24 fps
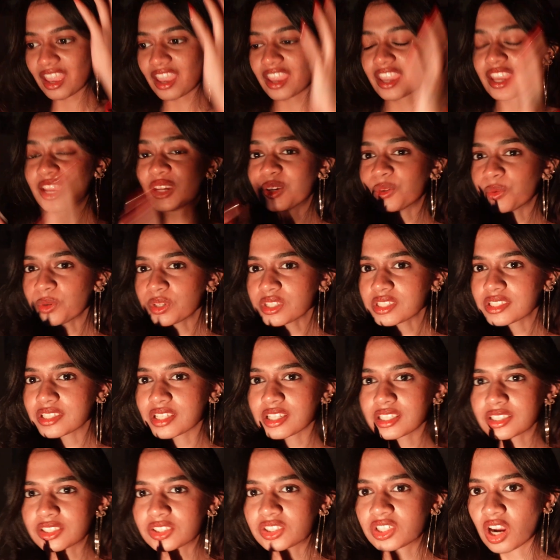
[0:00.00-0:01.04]
It was
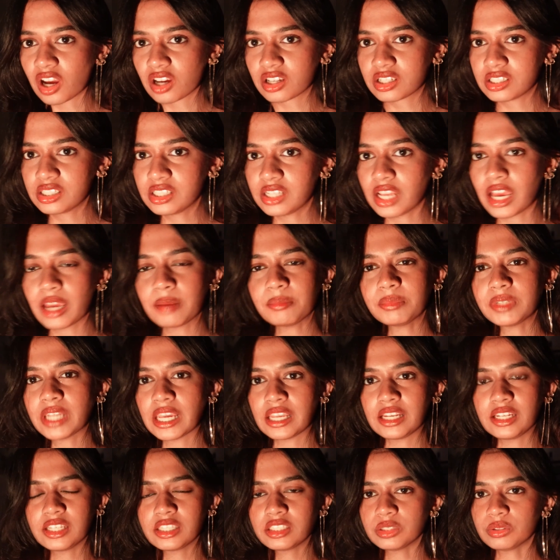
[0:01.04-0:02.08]
a struggle. I'm
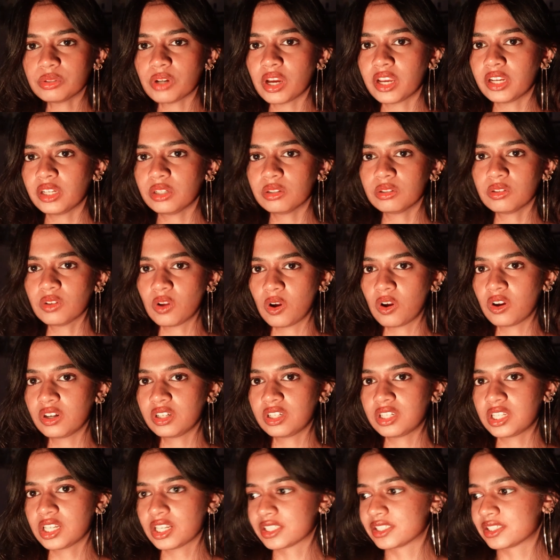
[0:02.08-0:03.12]
telling you, I do not
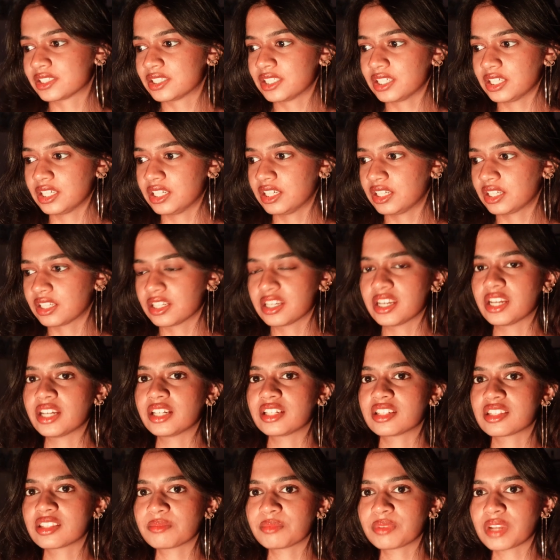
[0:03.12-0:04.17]
trust the
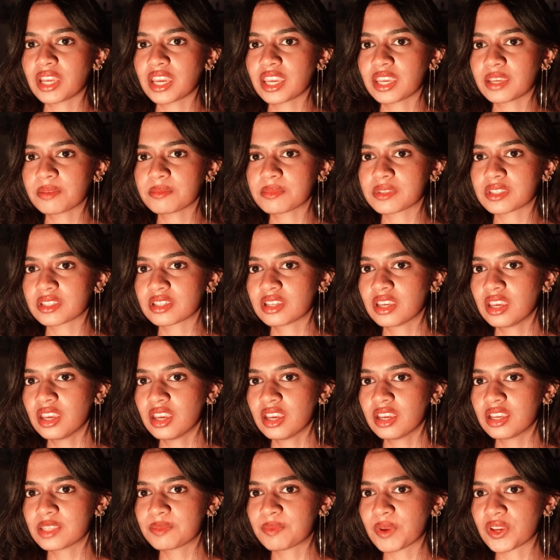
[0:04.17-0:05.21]
internet sometimes,
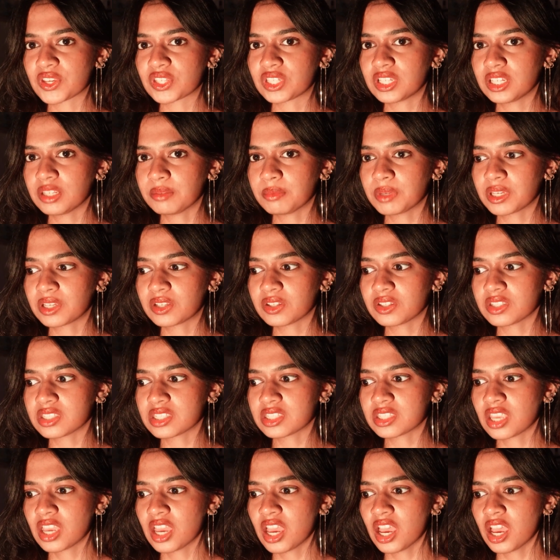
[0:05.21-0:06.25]
especially
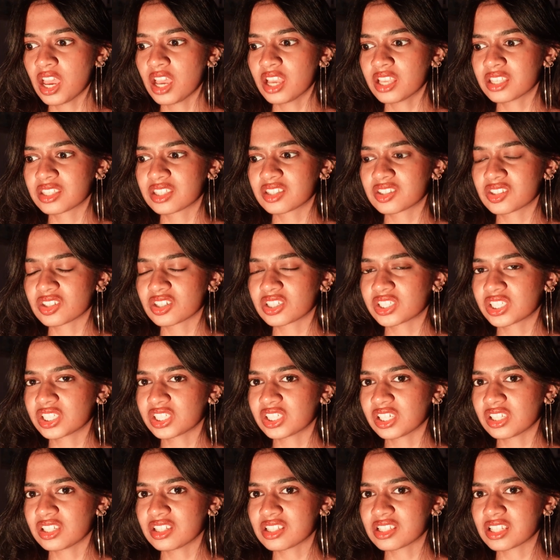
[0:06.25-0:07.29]
because the search
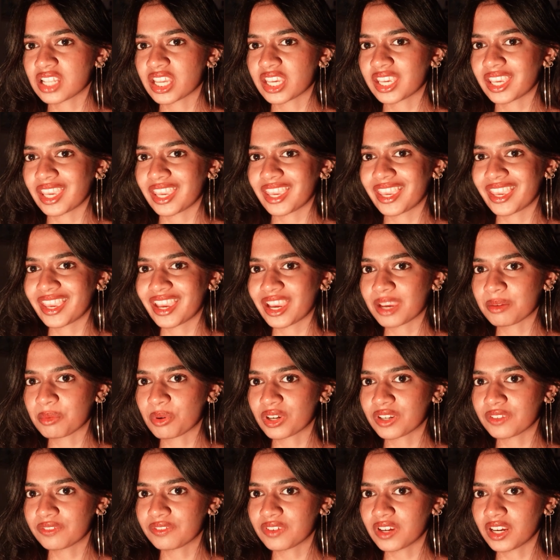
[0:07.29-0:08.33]
engine is like AI
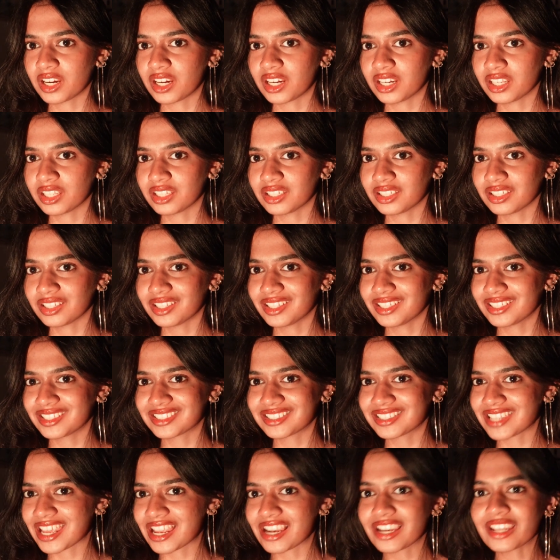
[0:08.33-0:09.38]
modified and it's
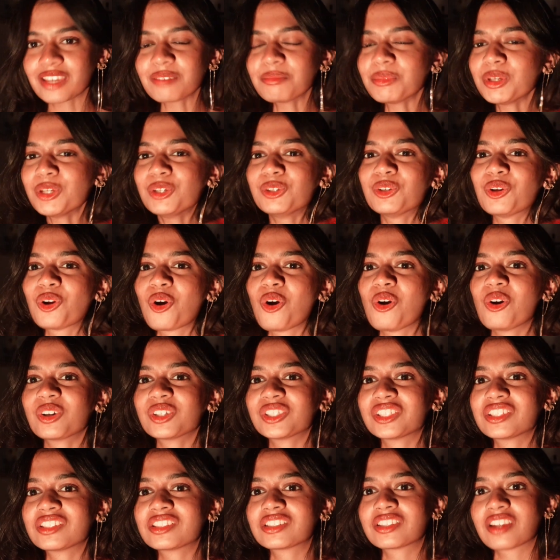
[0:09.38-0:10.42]
telling me wrong
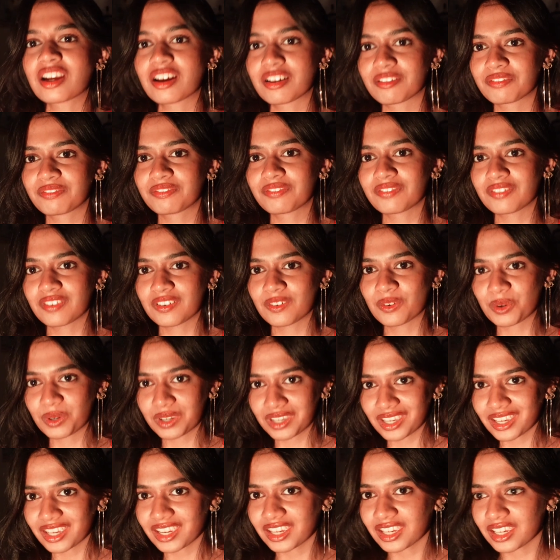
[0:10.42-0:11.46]
stuff,
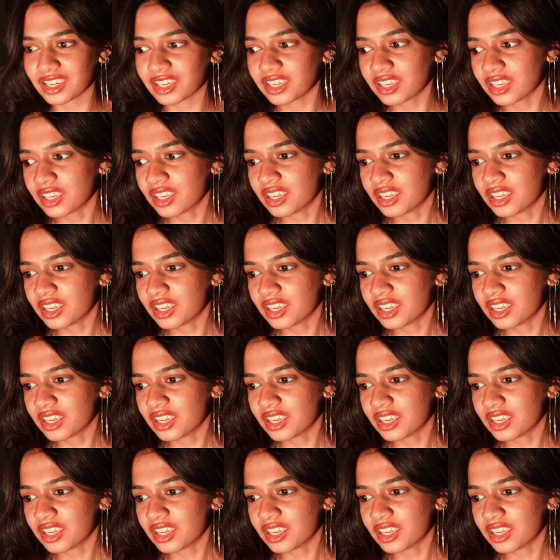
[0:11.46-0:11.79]
okay?